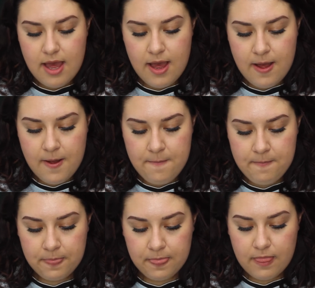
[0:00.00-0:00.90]

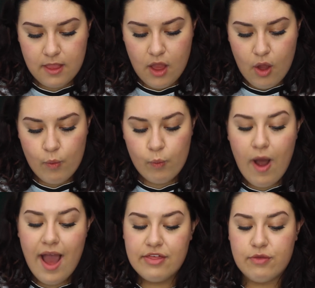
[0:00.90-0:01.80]

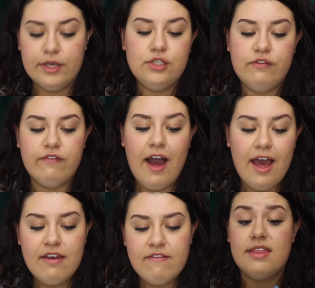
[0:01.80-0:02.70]

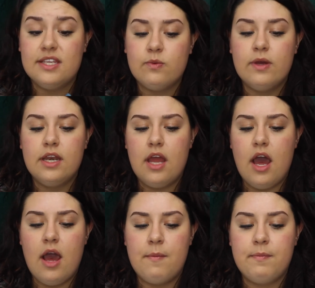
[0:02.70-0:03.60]
Y325. This one
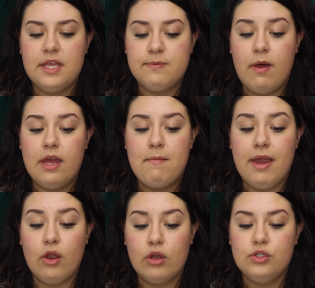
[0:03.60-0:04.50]
is probably
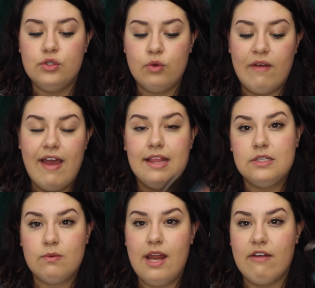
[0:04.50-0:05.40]
my go-to. I've had
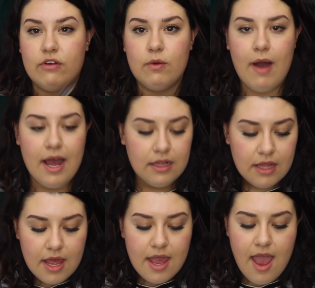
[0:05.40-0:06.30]
this one now for a
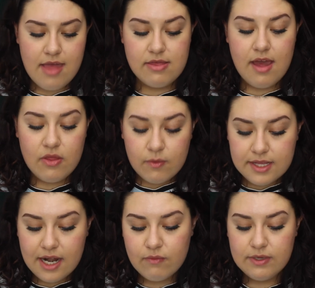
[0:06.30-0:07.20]
while. And then the other one
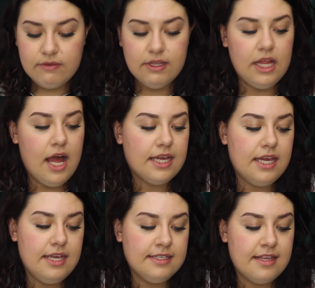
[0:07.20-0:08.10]
that I really
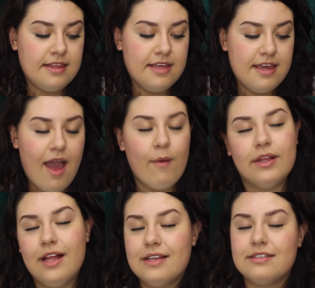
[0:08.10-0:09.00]
like is the
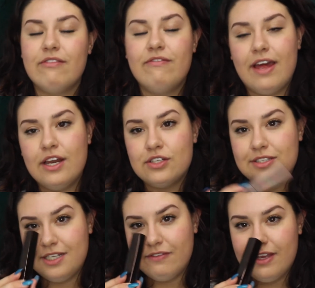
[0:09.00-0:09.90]
Hourglass Vanish
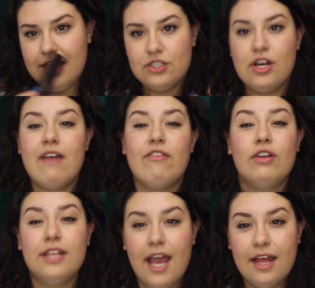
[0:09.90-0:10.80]
Stick Foundation. I've
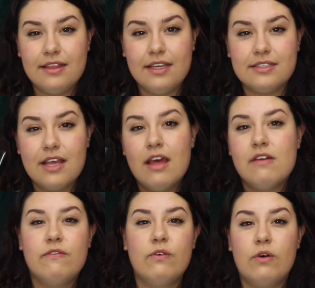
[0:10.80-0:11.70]
only had this
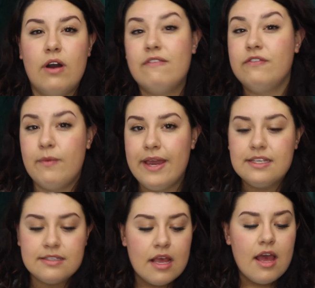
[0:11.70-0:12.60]
for a few
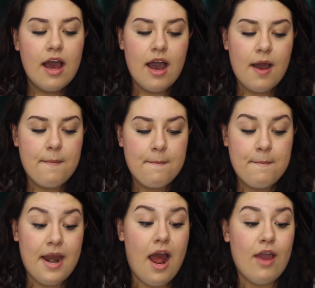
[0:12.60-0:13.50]
weeks,
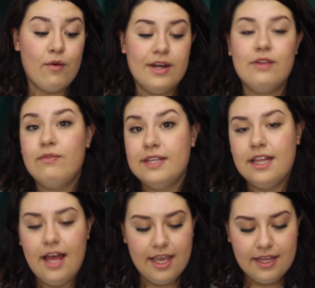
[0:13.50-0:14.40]
but I already really
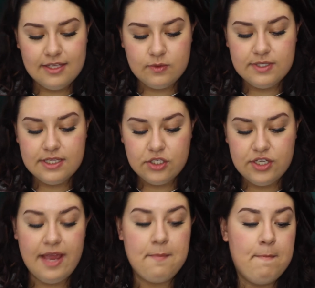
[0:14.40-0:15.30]
like it. This one's in the
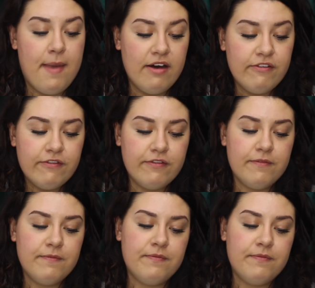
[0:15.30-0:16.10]
shade Buff.